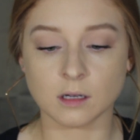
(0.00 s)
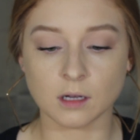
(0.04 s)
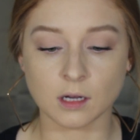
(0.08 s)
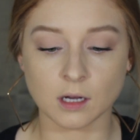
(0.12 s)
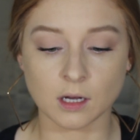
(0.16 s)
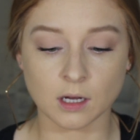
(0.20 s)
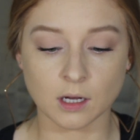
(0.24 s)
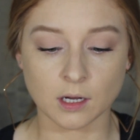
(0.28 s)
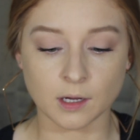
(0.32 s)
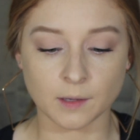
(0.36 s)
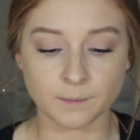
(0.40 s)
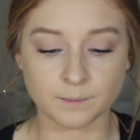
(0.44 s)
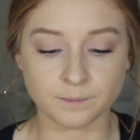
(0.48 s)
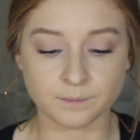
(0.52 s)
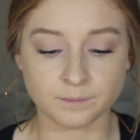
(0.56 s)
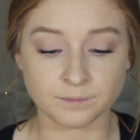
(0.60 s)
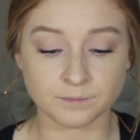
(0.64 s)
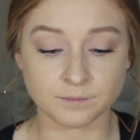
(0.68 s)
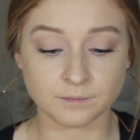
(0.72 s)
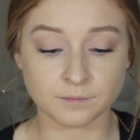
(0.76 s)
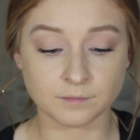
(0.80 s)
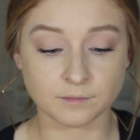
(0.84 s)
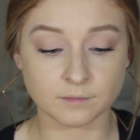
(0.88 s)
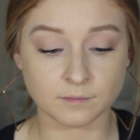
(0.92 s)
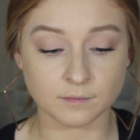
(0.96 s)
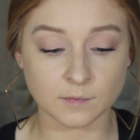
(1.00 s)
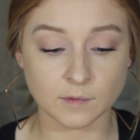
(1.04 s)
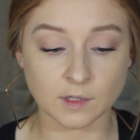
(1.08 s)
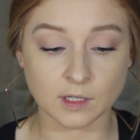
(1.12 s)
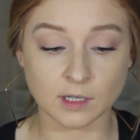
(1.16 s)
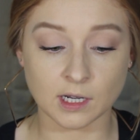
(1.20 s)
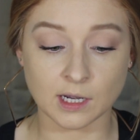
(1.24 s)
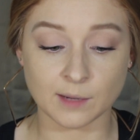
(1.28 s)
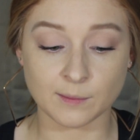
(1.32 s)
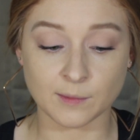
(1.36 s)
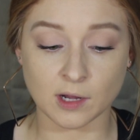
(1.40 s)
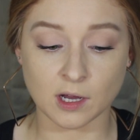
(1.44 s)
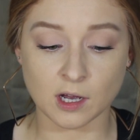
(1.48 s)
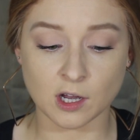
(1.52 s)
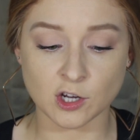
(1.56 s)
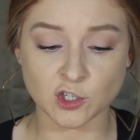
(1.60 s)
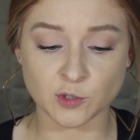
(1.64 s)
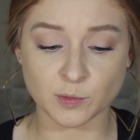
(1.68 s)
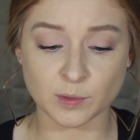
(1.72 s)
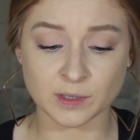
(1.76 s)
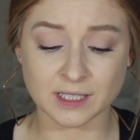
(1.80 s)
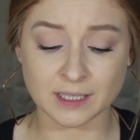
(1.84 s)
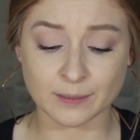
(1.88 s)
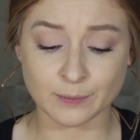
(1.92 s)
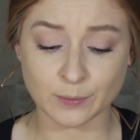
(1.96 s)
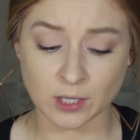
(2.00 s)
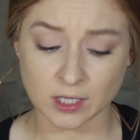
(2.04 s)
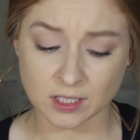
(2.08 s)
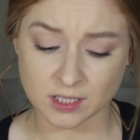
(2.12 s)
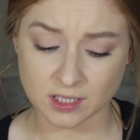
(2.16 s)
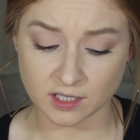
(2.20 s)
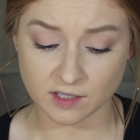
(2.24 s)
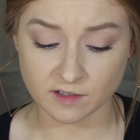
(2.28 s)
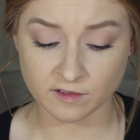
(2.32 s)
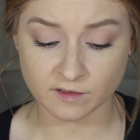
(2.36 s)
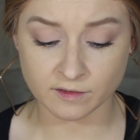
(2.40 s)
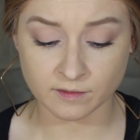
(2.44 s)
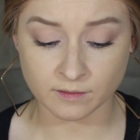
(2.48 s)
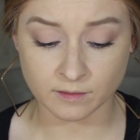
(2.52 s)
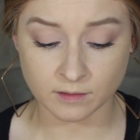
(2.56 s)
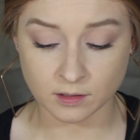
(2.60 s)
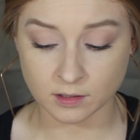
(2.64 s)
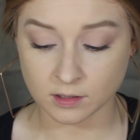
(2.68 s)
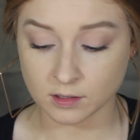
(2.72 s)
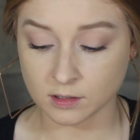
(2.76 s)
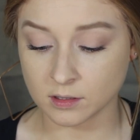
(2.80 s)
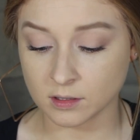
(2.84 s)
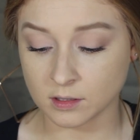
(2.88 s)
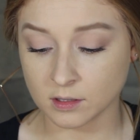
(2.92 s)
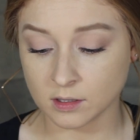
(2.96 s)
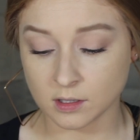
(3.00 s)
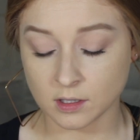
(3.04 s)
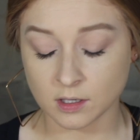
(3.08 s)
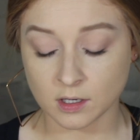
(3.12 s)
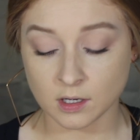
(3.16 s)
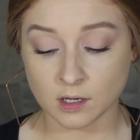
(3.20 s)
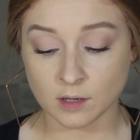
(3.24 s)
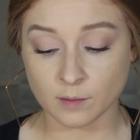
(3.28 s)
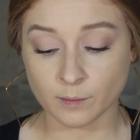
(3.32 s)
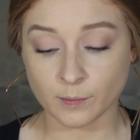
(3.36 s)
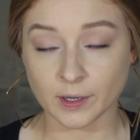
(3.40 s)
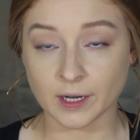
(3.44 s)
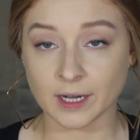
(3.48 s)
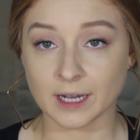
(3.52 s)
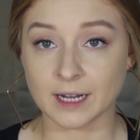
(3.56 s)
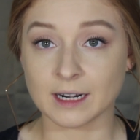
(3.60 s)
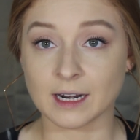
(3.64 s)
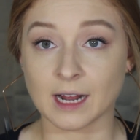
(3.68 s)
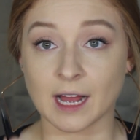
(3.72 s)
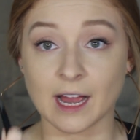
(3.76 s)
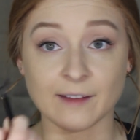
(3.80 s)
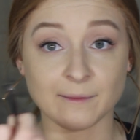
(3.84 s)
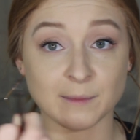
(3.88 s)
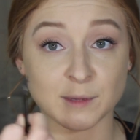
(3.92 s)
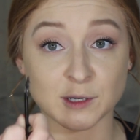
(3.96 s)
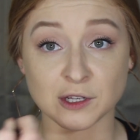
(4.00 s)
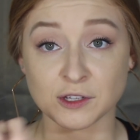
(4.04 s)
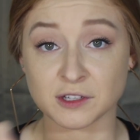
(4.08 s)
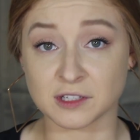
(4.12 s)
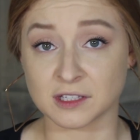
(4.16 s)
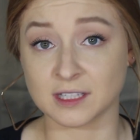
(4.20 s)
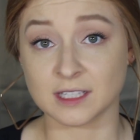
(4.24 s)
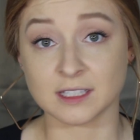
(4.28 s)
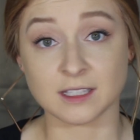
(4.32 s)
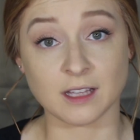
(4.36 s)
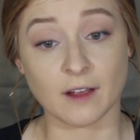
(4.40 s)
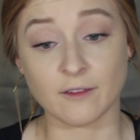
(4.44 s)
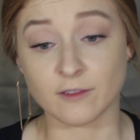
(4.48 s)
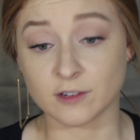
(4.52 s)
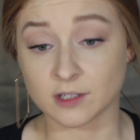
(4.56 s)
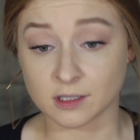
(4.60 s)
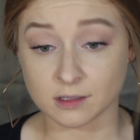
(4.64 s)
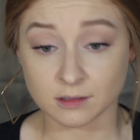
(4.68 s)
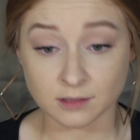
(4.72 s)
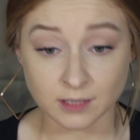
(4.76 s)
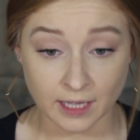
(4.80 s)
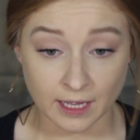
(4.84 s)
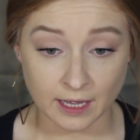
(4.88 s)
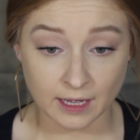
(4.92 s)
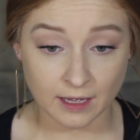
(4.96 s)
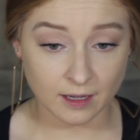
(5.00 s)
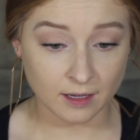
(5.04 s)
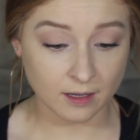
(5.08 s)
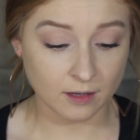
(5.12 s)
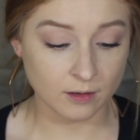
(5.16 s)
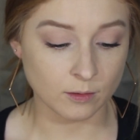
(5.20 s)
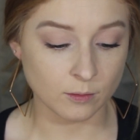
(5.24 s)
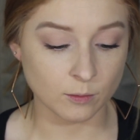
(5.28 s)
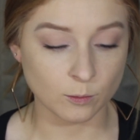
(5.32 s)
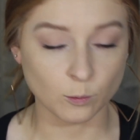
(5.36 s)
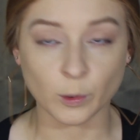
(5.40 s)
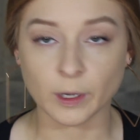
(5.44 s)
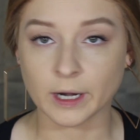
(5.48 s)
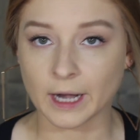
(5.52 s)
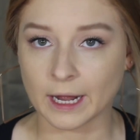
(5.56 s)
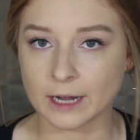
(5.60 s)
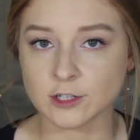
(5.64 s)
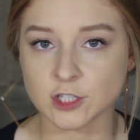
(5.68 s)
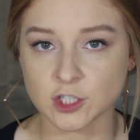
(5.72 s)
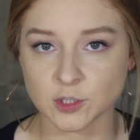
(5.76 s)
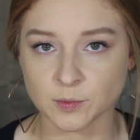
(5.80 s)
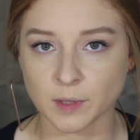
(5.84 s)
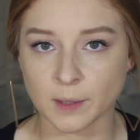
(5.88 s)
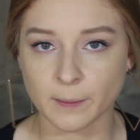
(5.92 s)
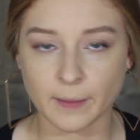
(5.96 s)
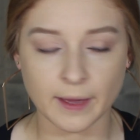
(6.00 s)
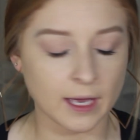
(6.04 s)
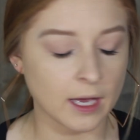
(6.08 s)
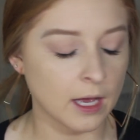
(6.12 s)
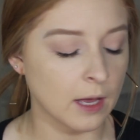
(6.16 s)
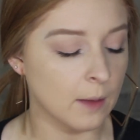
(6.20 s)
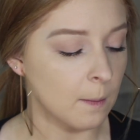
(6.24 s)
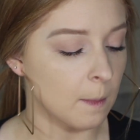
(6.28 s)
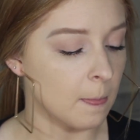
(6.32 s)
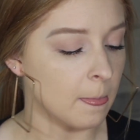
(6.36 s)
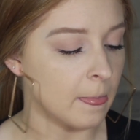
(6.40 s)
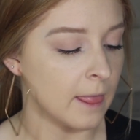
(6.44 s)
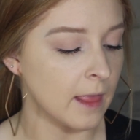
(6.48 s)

I'm not 100% positive, but I've been using these every single day when I do my makeup.